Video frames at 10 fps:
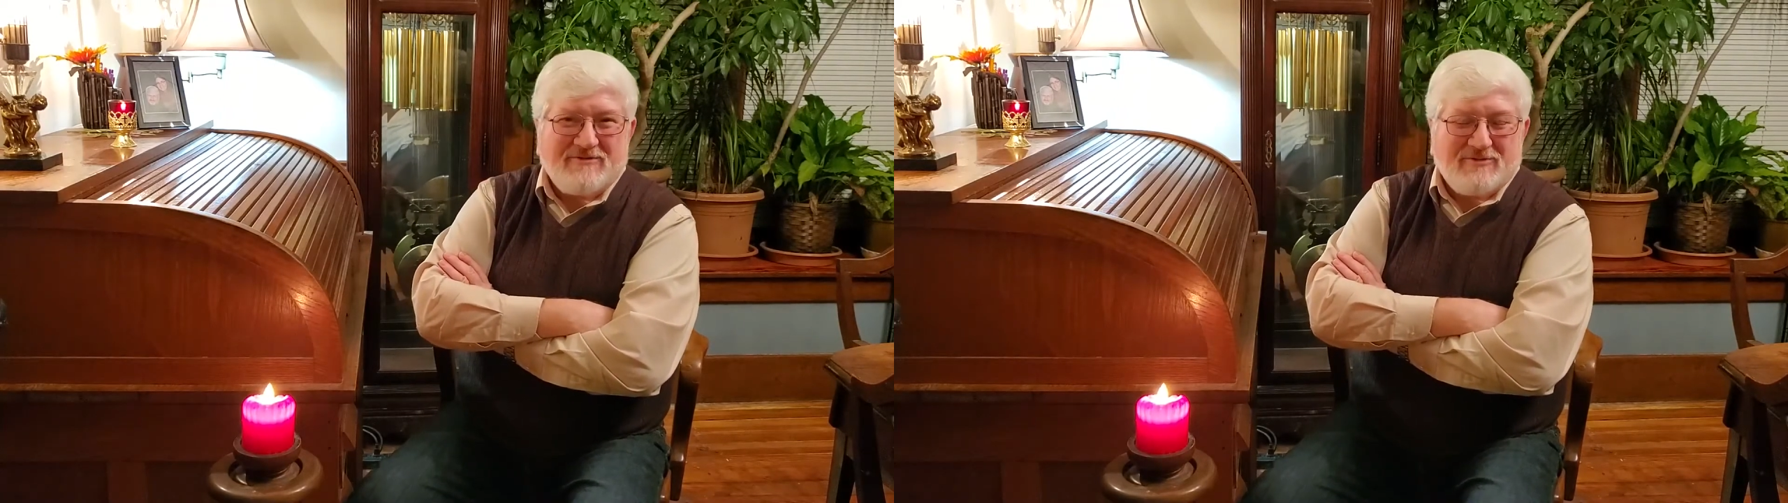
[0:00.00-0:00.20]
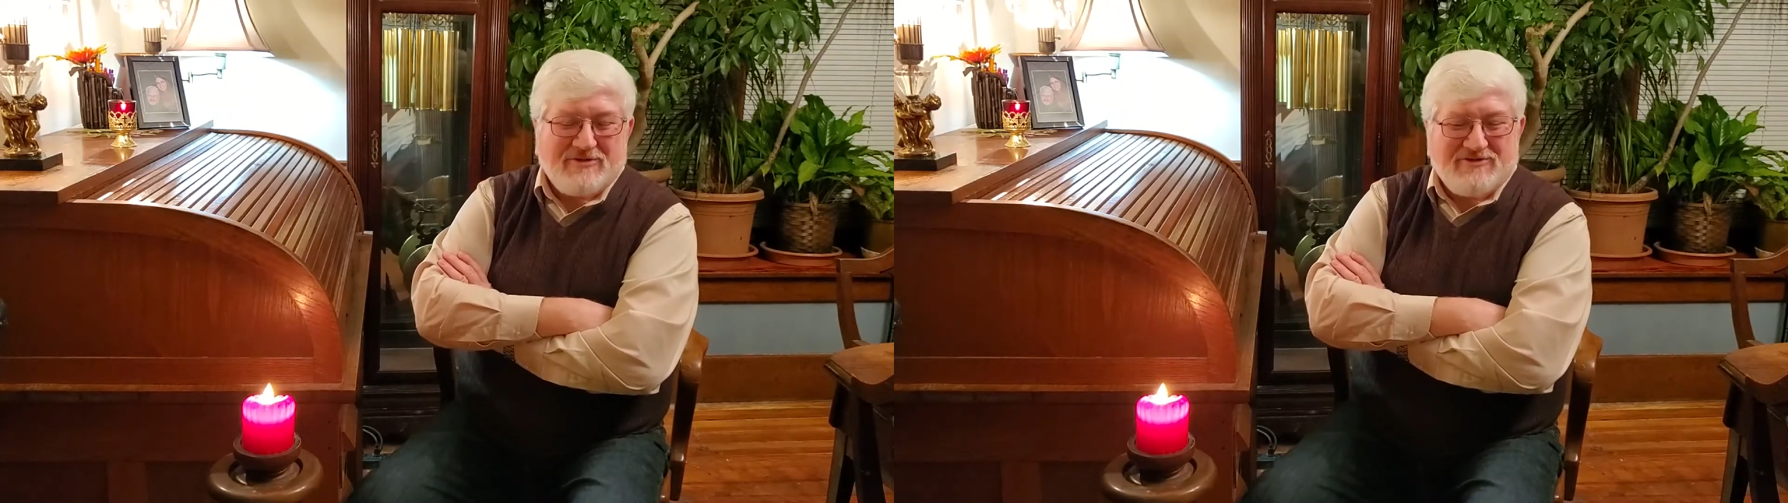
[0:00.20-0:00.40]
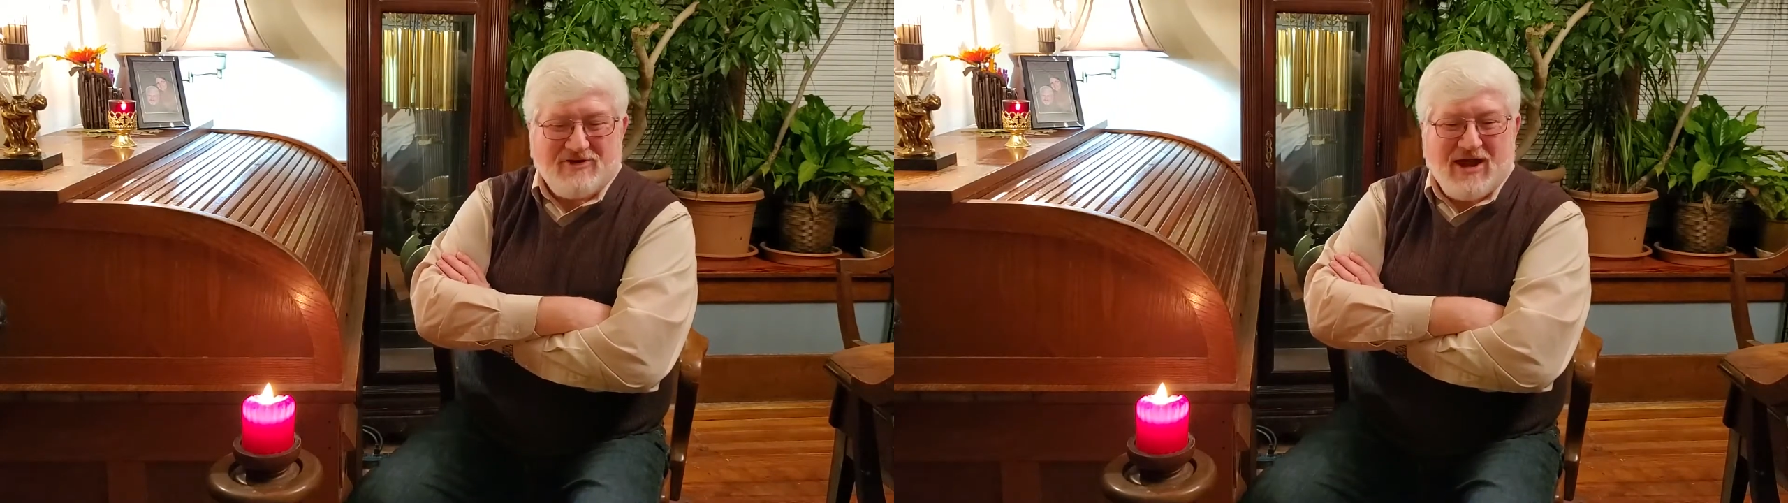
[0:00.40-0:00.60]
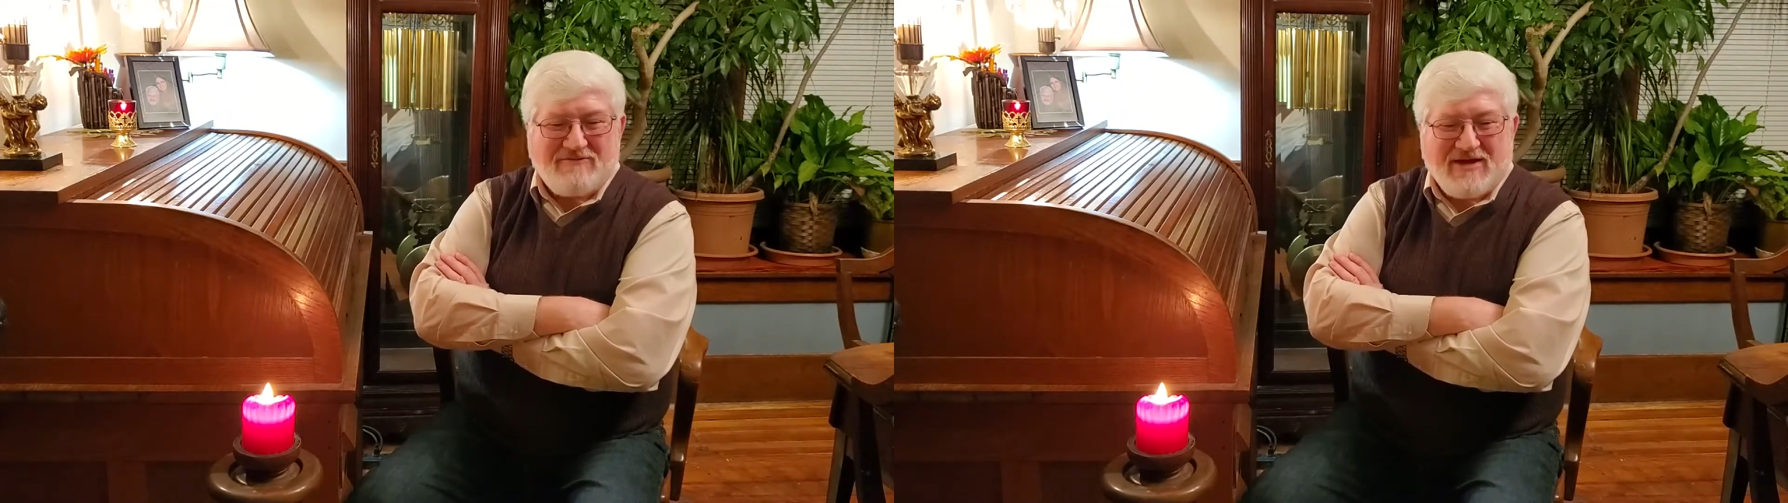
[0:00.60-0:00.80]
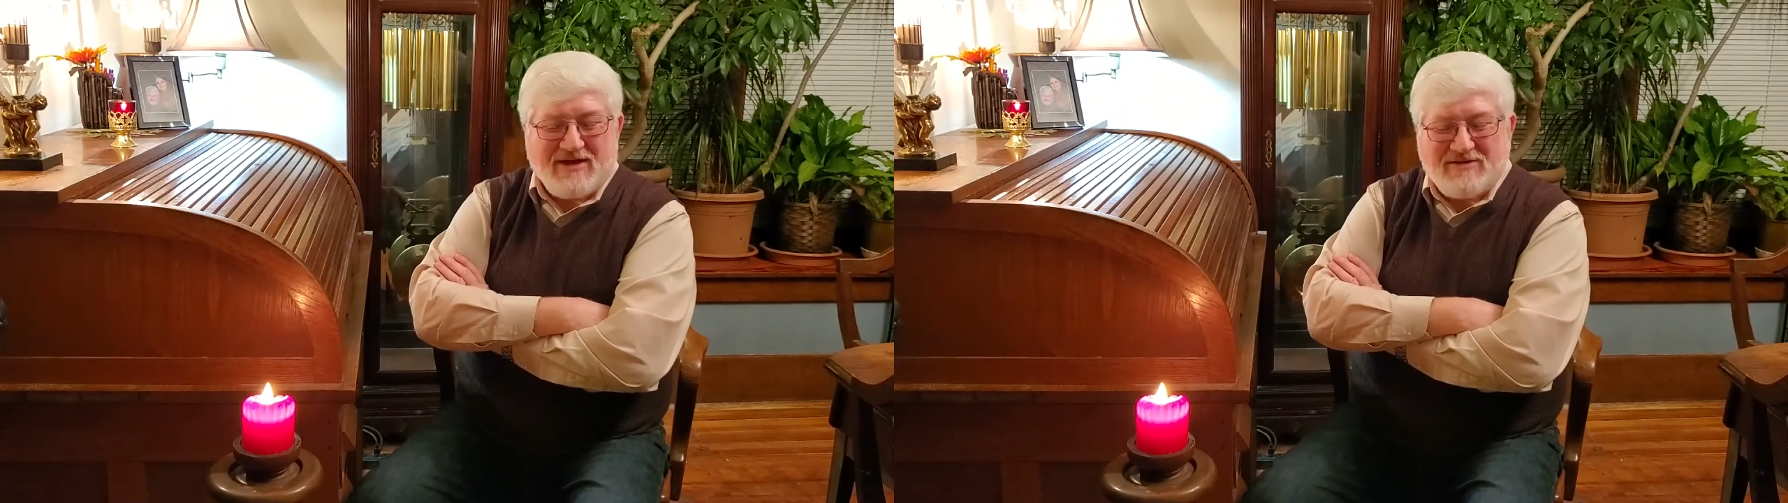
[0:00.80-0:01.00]
were
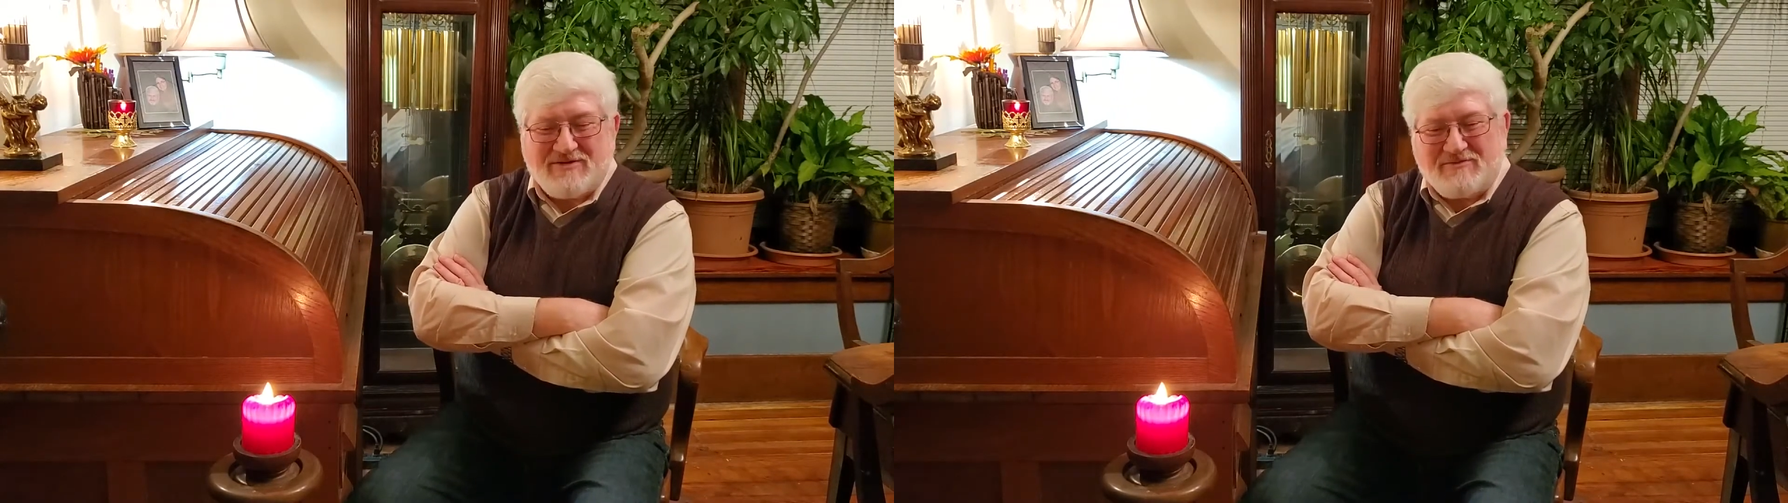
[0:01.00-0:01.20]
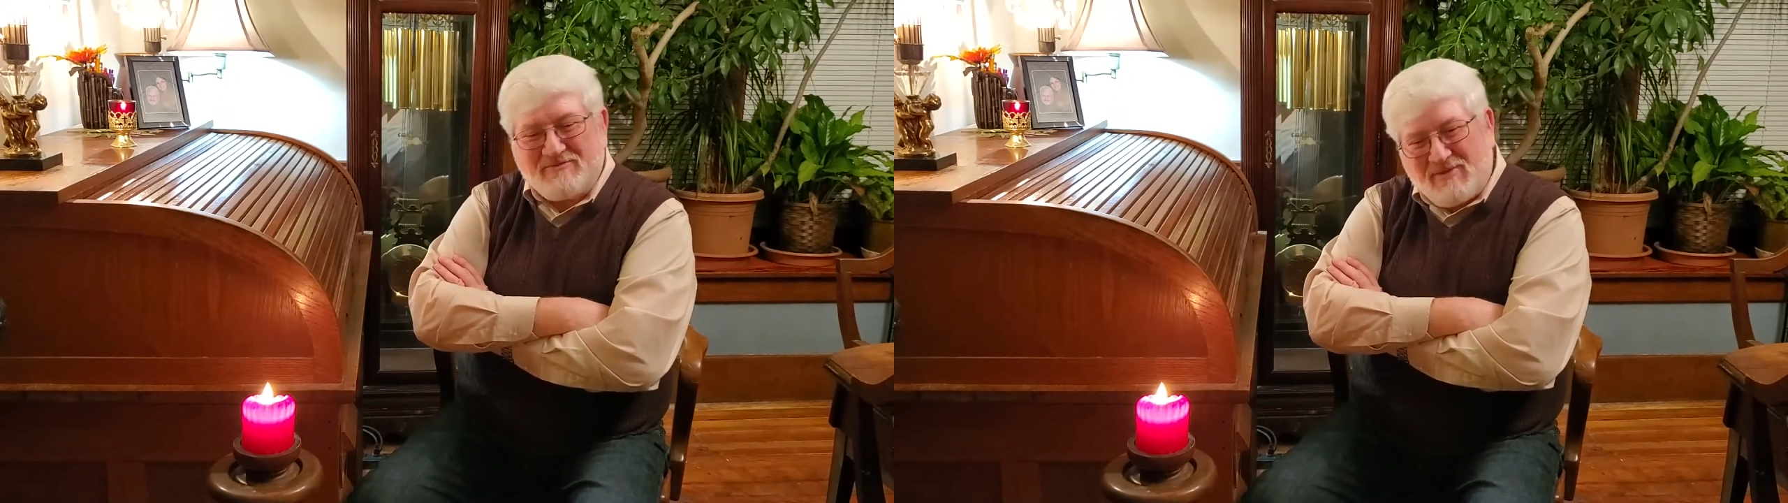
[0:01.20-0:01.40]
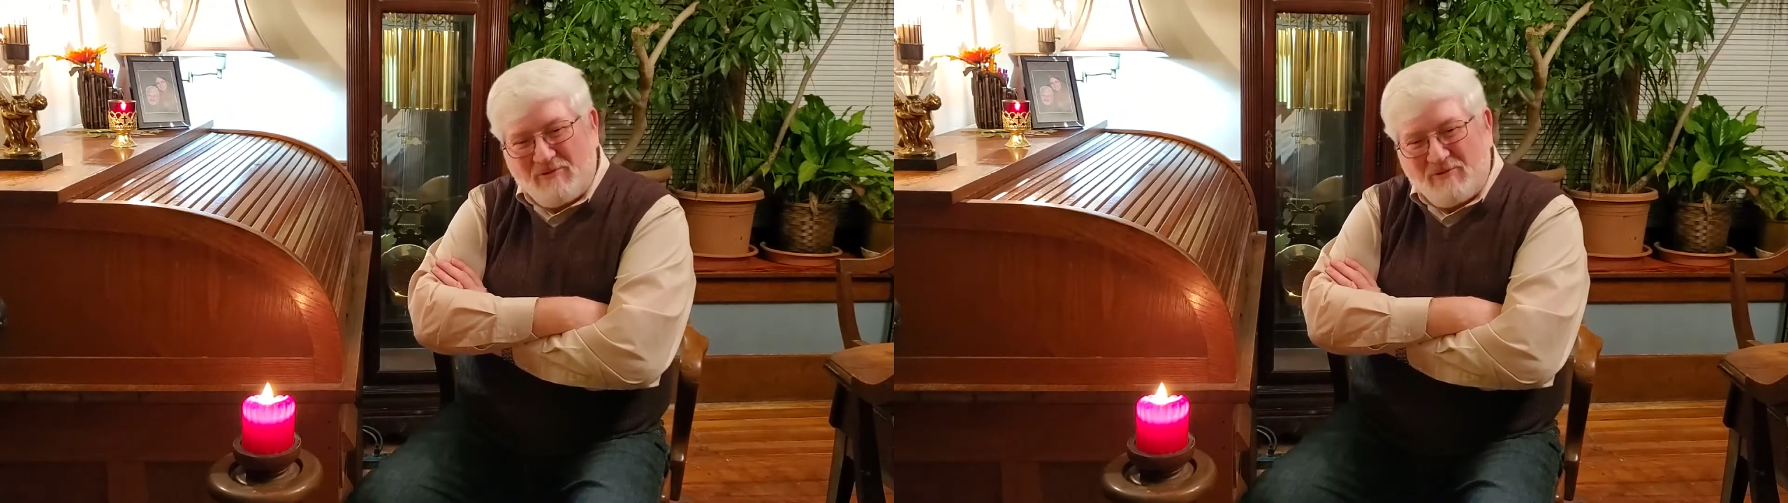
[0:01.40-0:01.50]
driving, and my